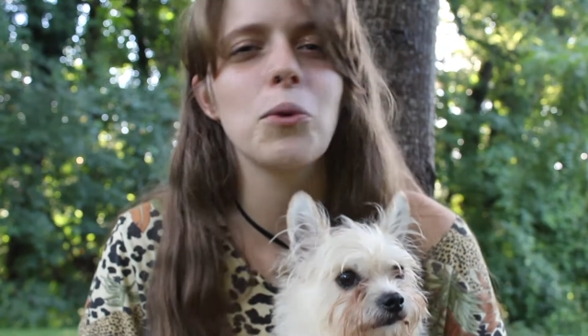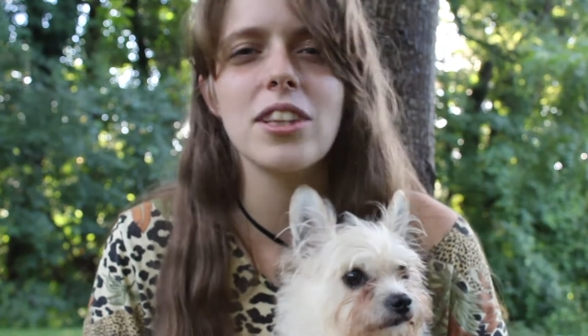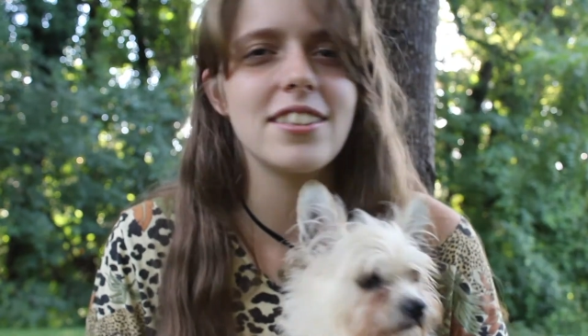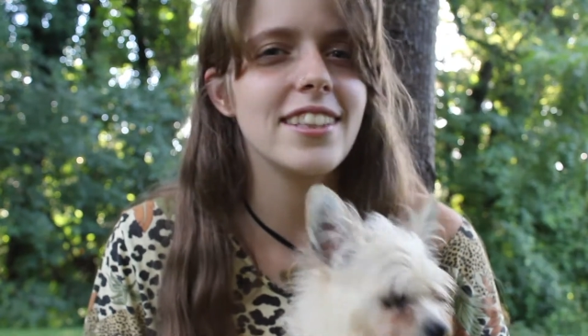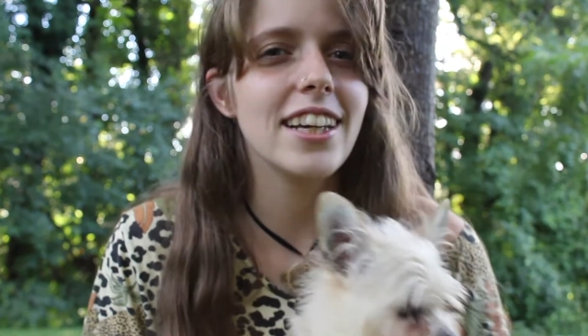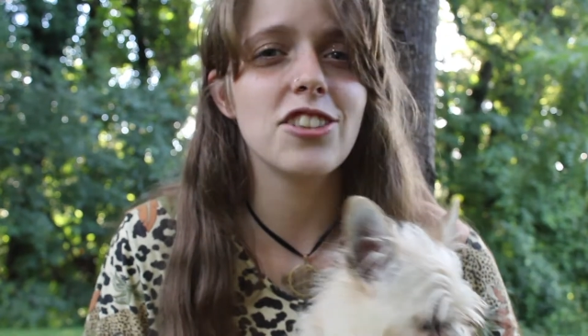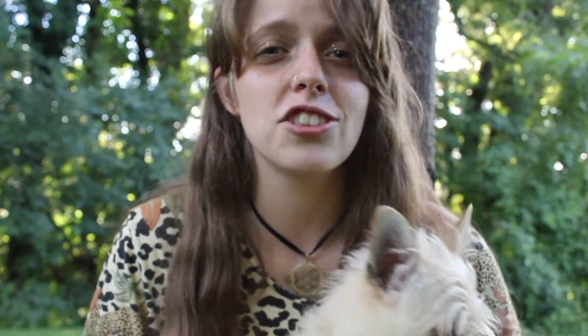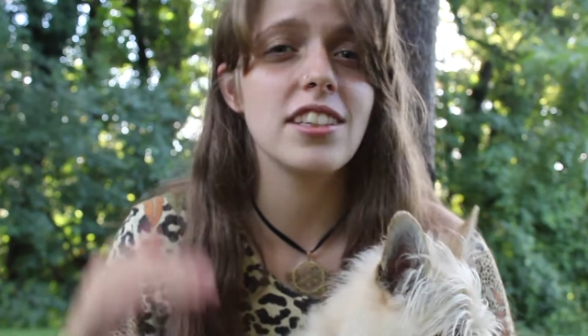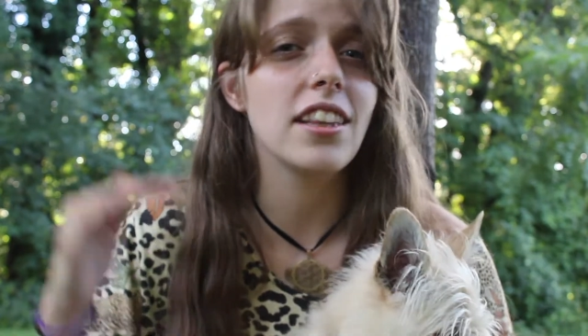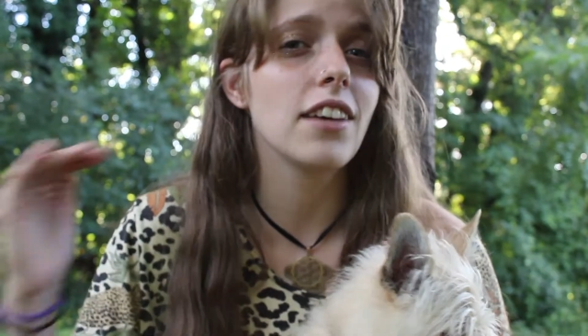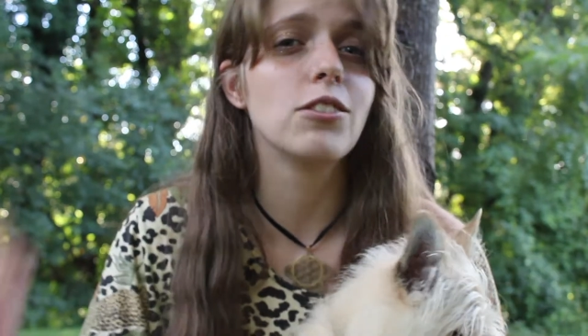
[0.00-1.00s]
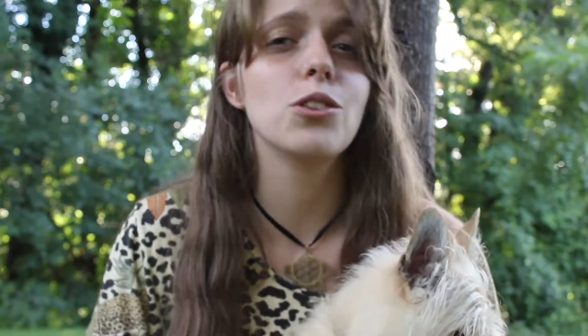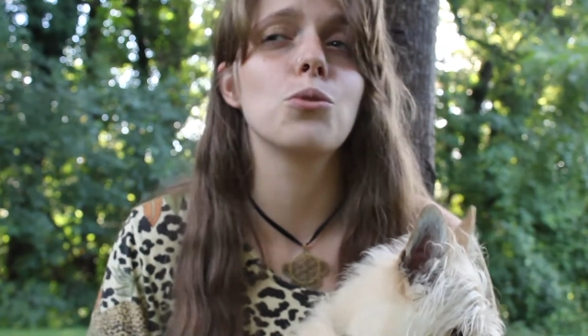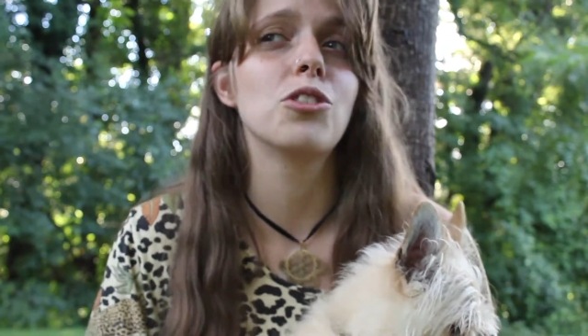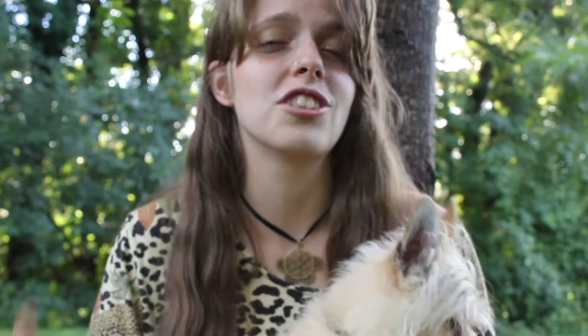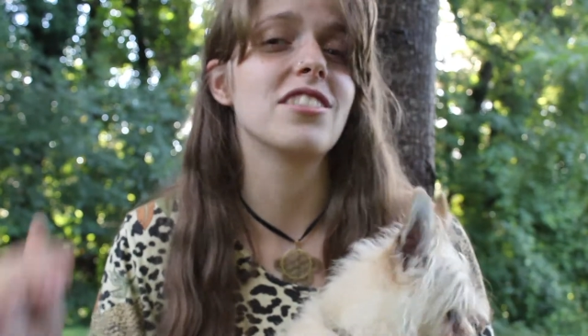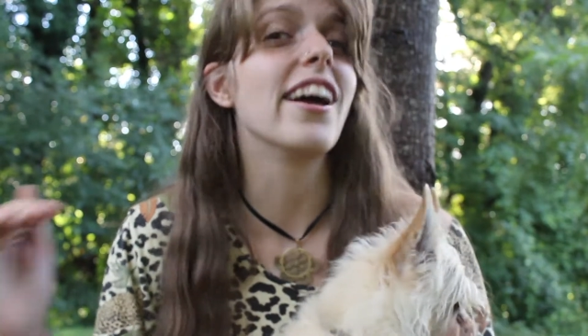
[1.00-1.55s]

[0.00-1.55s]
where the THC levels will just